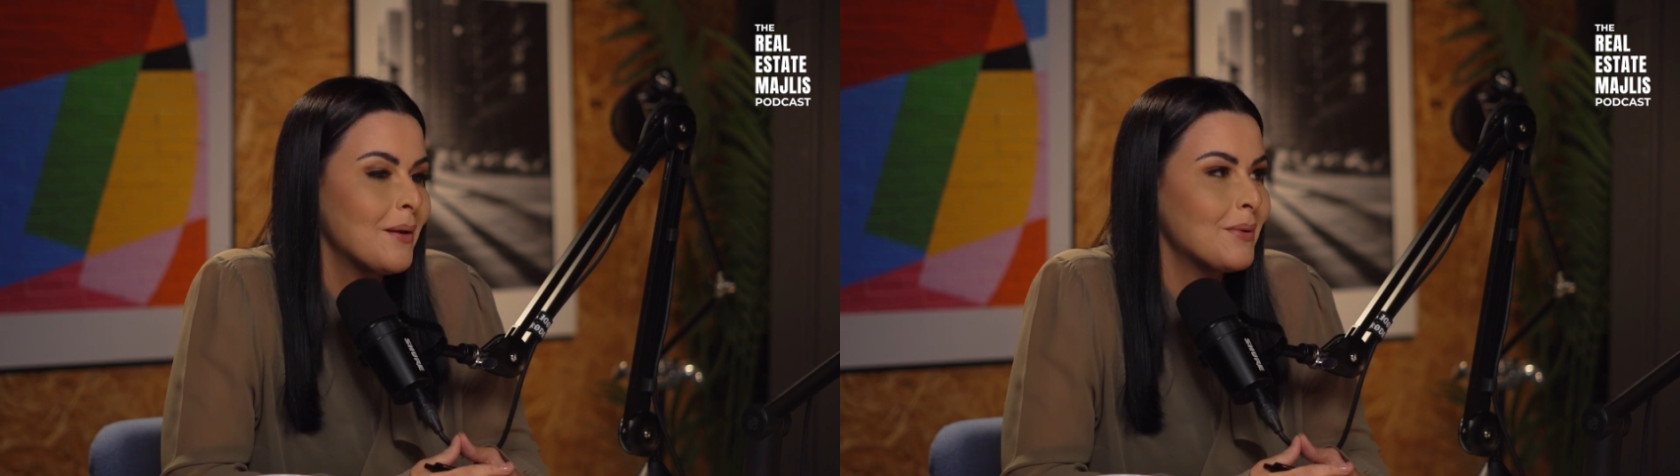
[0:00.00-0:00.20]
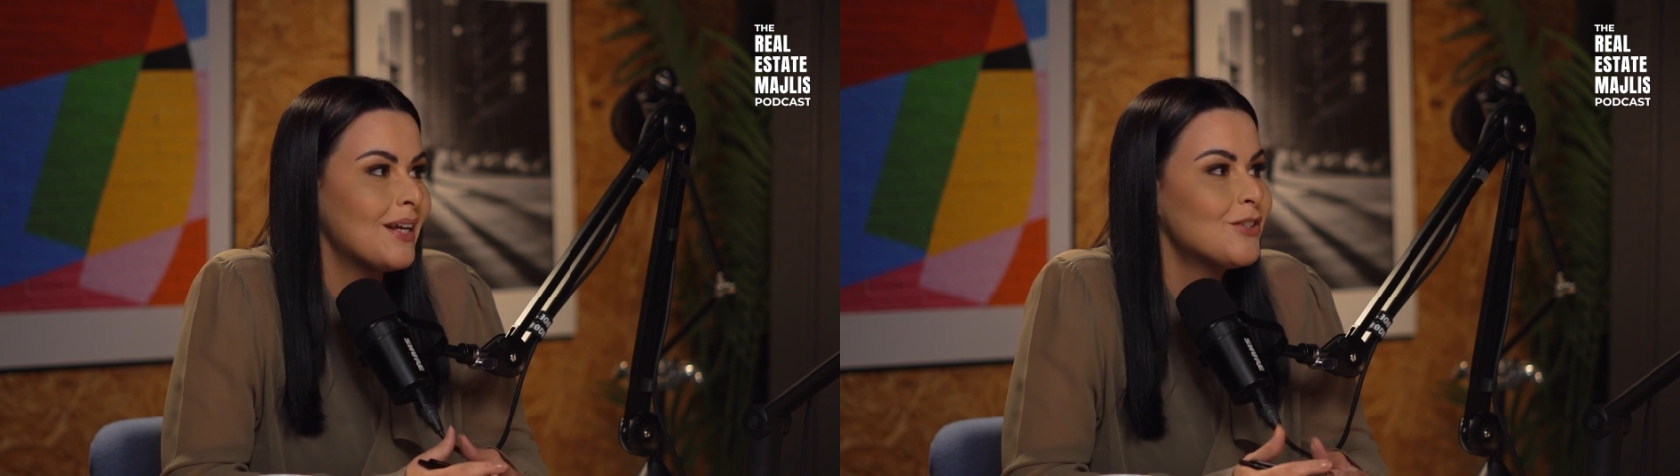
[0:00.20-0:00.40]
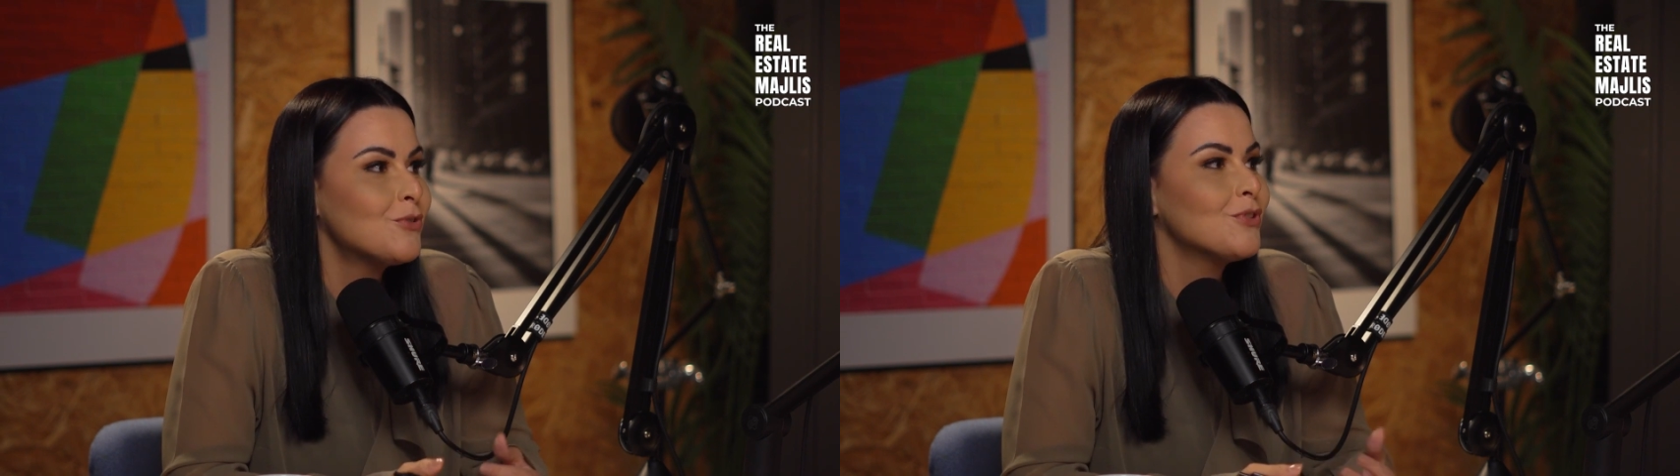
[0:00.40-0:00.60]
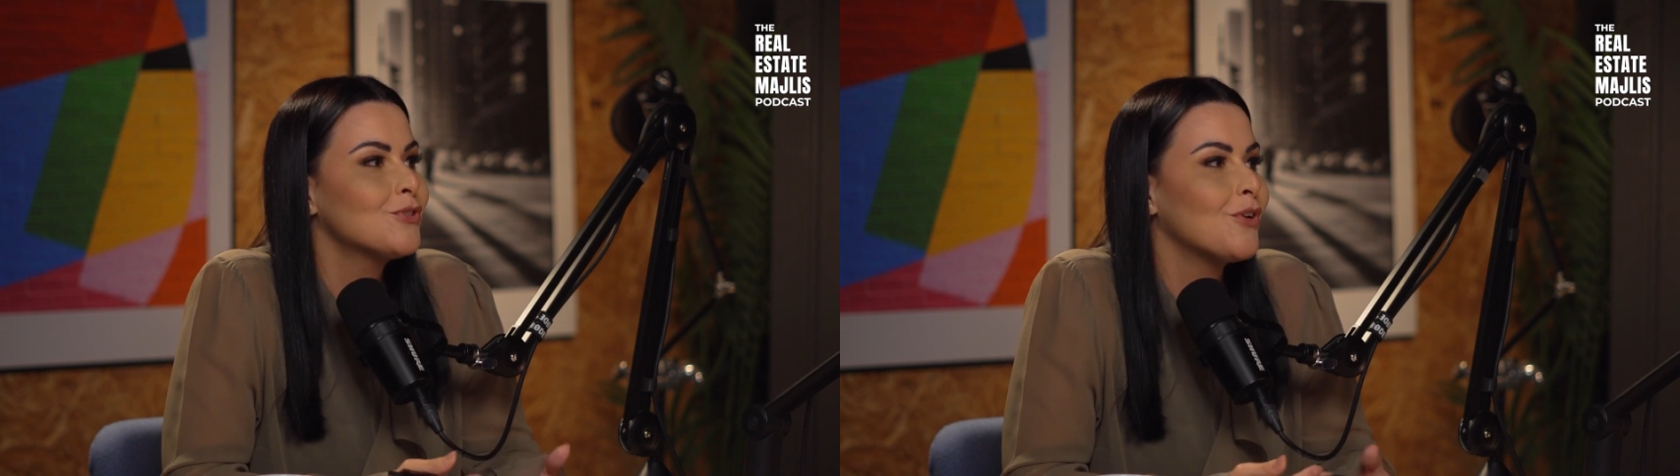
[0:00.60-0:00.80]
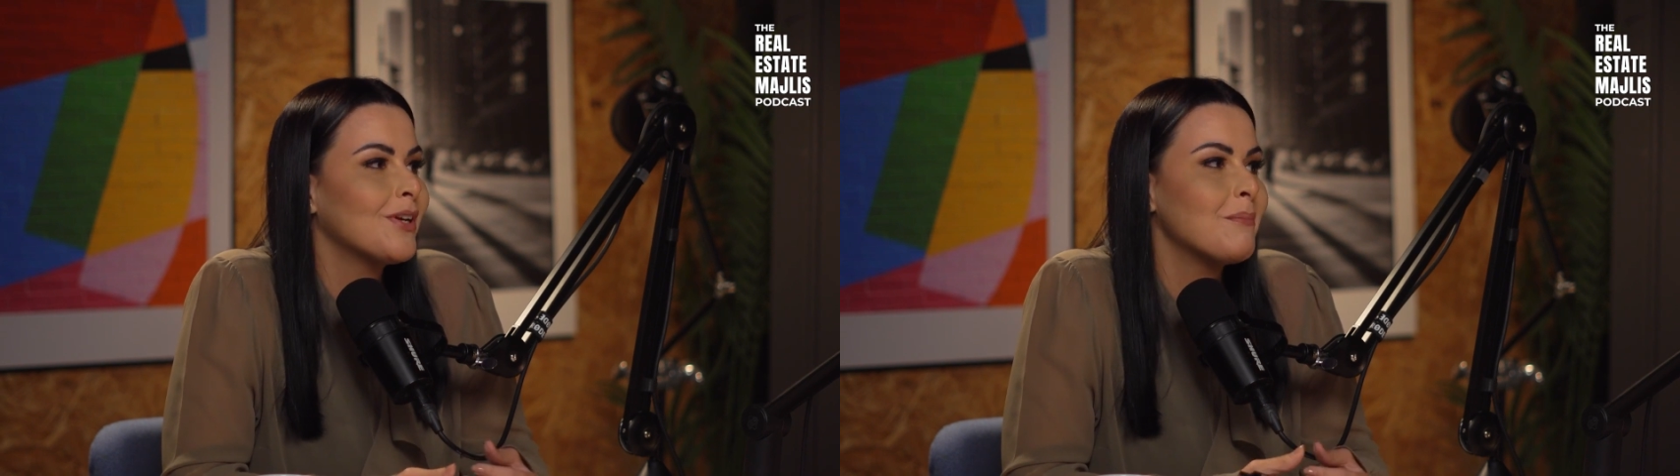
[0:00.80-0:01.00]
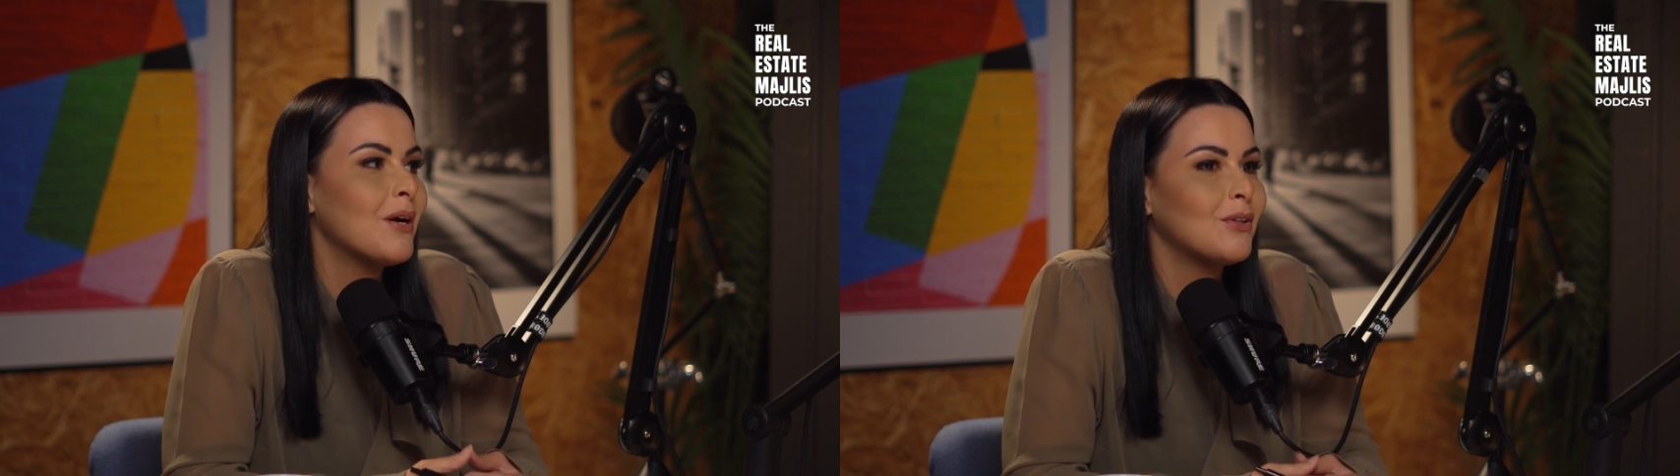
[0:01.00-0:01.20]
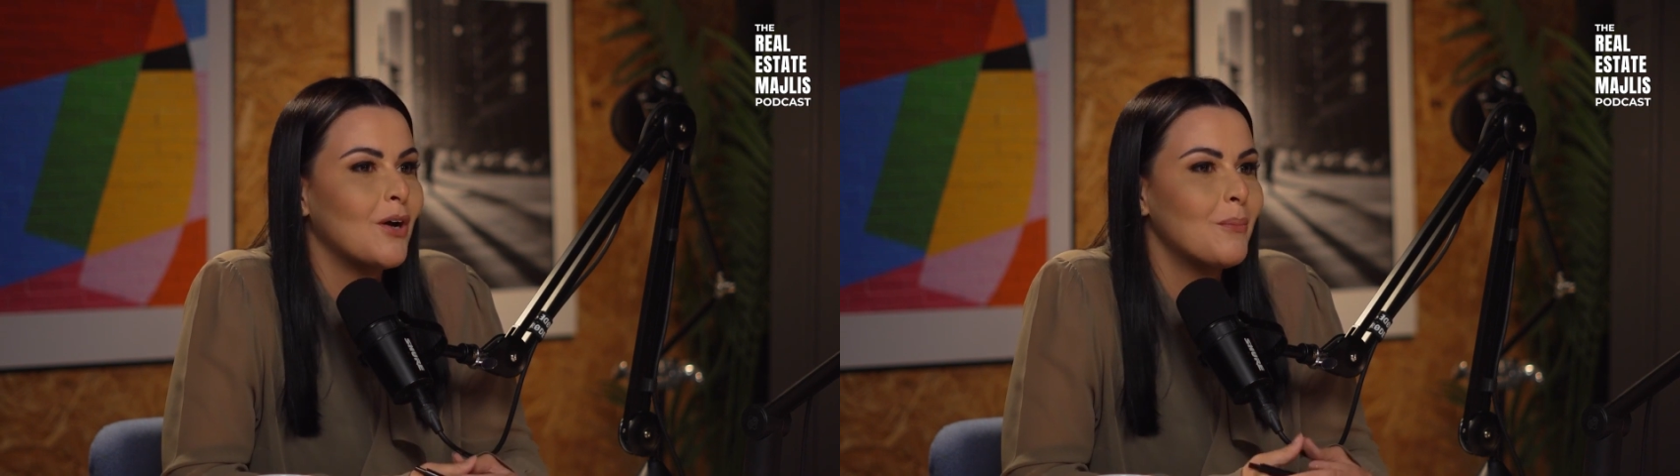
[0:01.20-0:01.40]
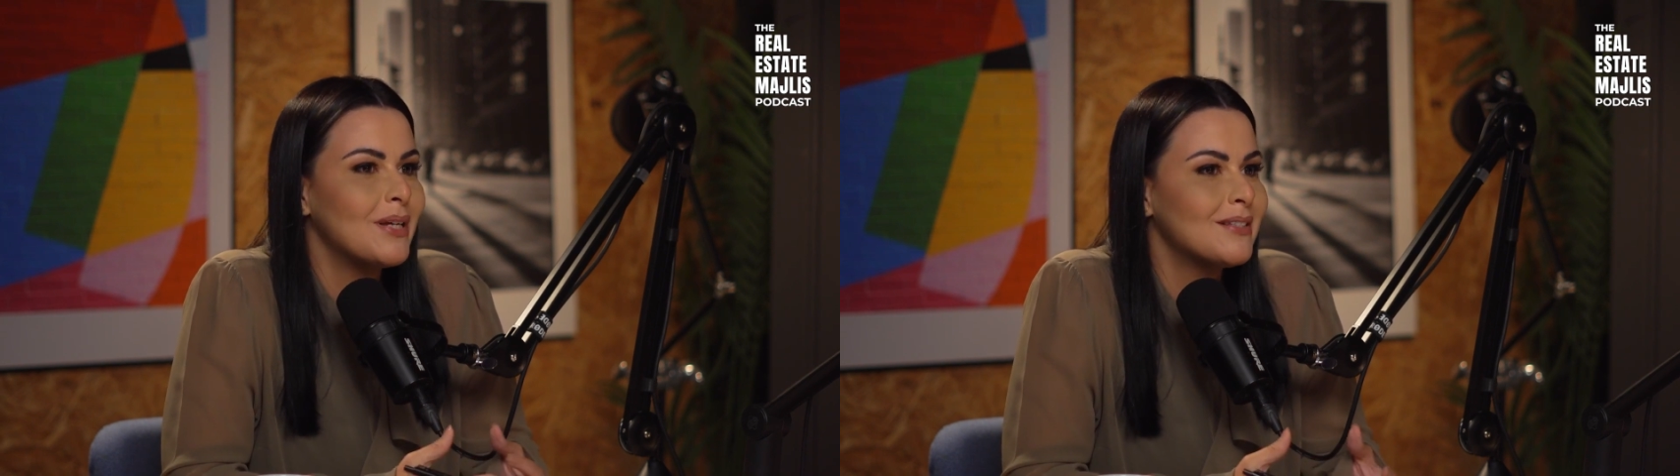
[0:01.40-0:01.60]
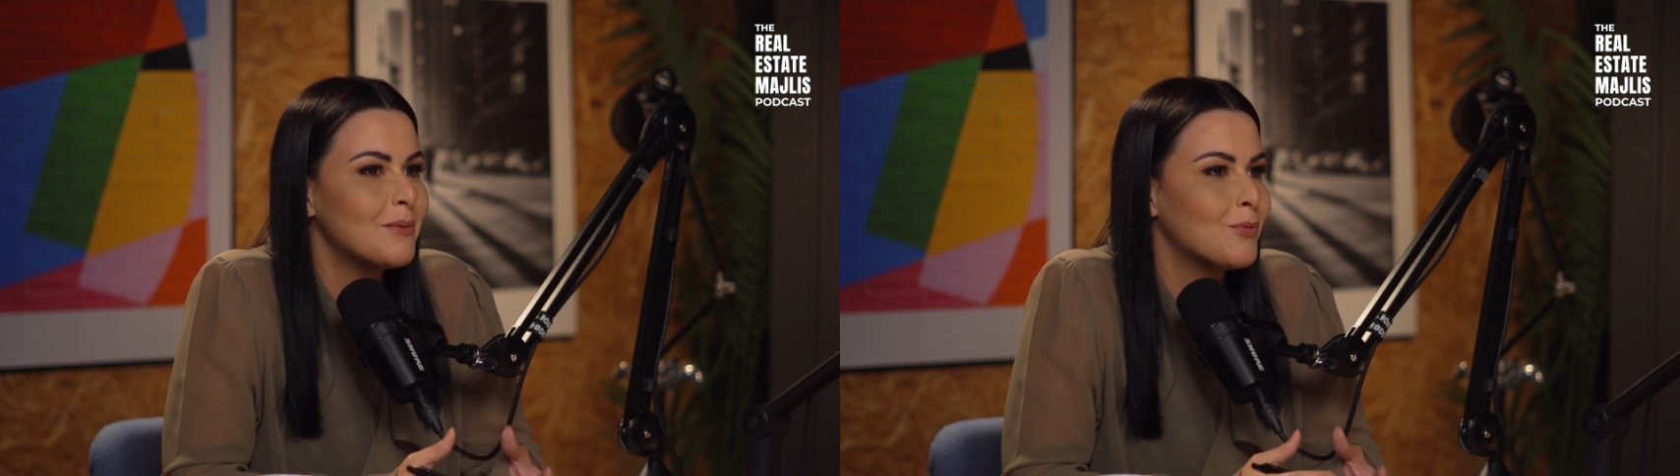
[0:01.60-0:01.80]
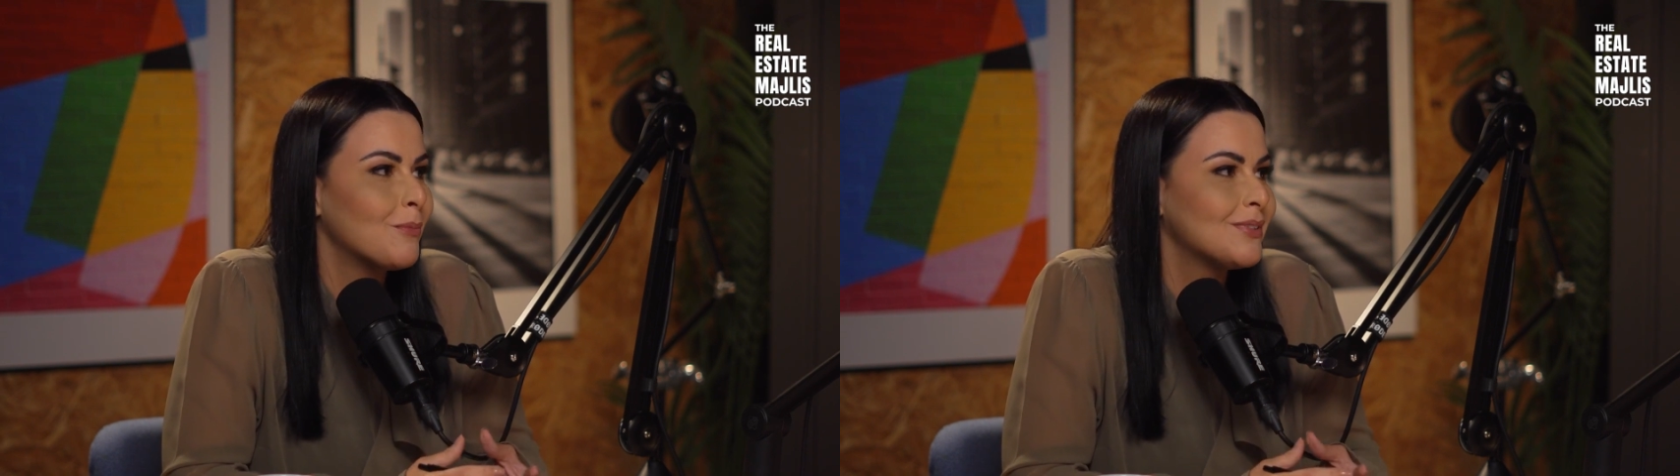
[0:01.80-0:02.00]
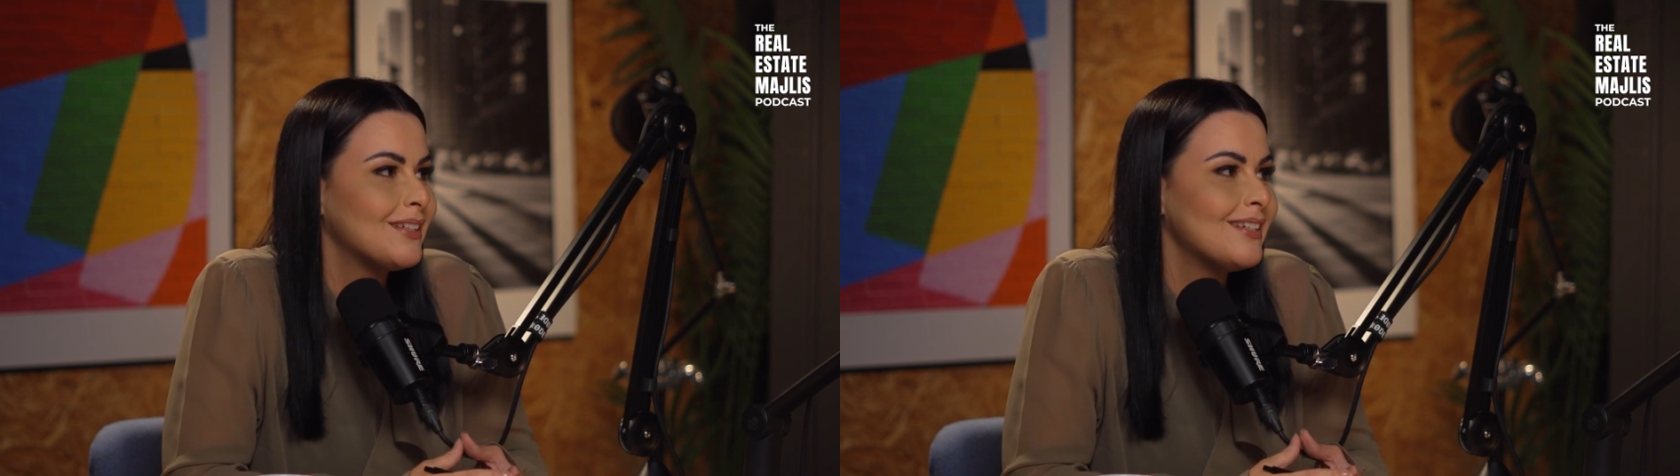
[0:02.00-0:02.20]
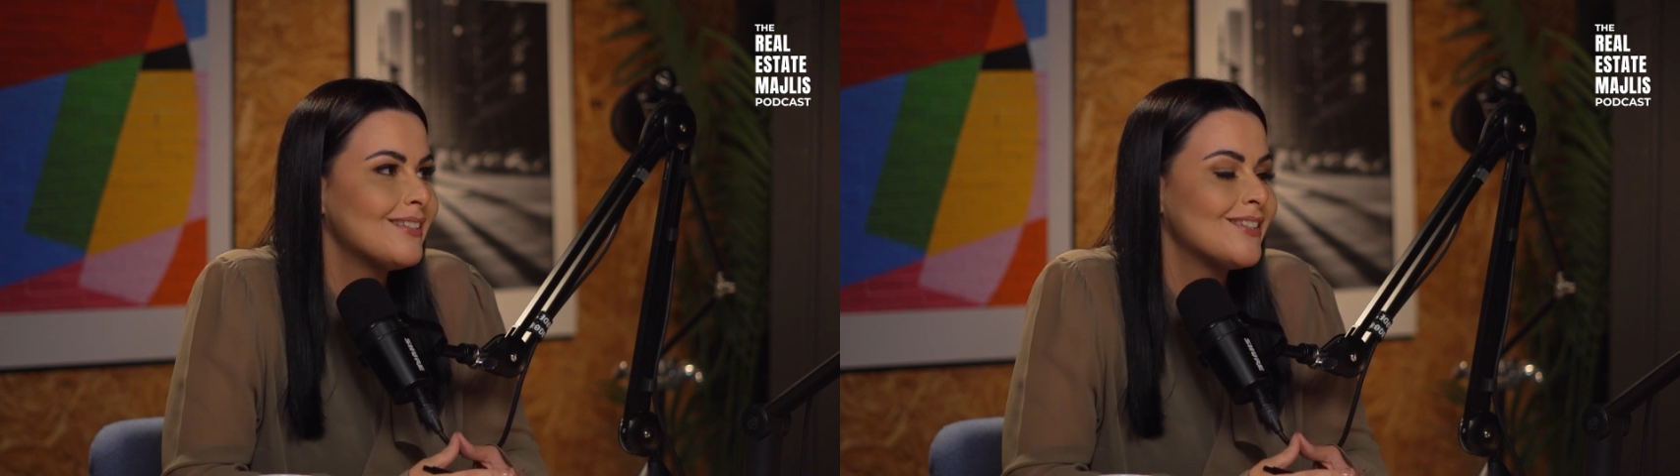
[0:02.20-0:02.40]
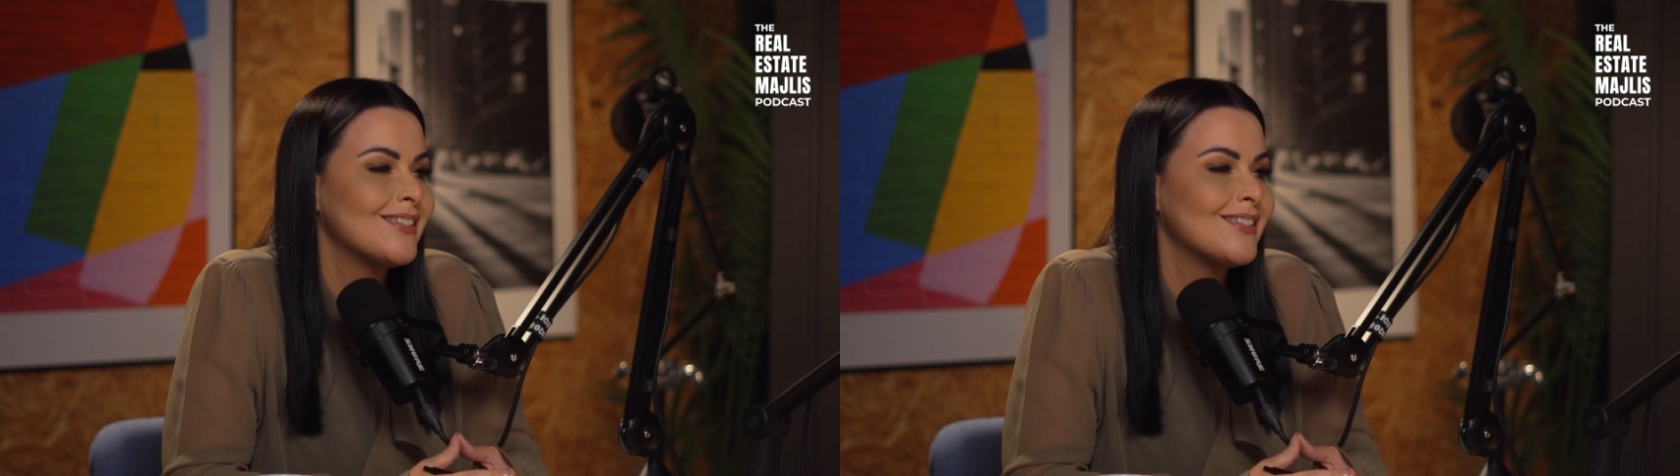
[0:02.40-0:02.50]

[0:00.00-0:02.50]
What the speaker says: But as she was talking about how amazing the property is,